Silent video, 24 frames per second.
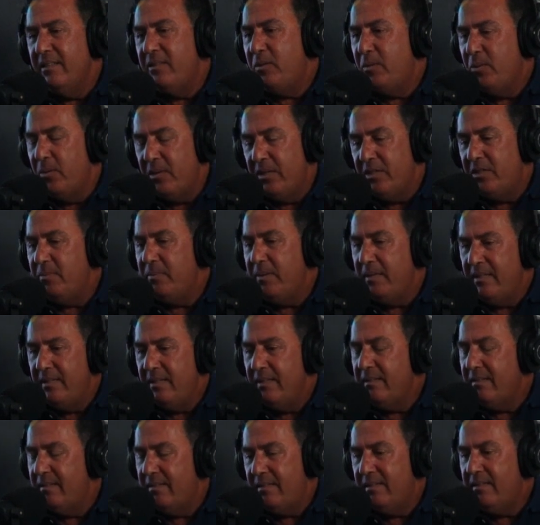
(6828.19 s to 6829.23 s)
torch, man.
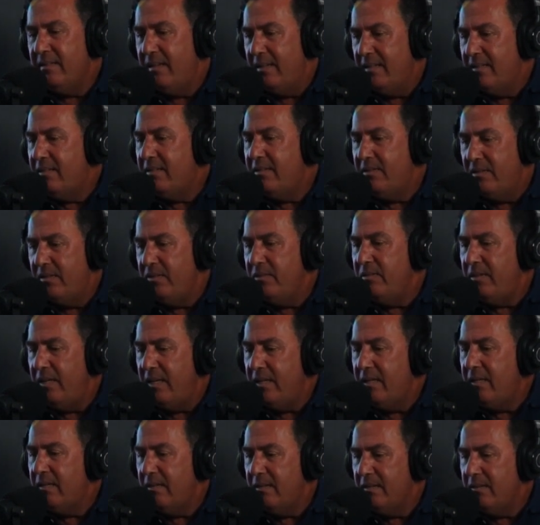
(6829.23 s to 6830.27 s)
It's
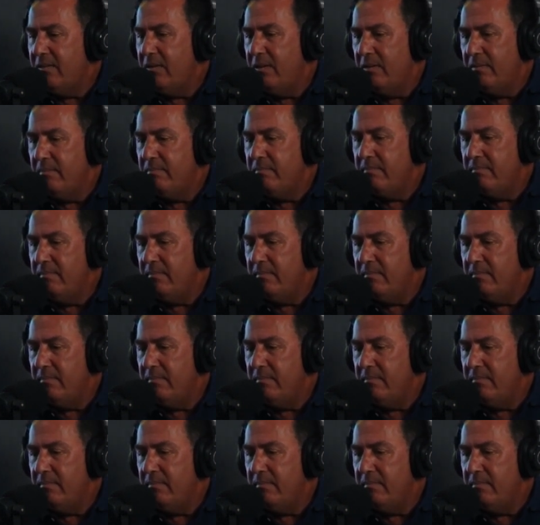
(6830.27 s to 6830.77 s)
unique. So,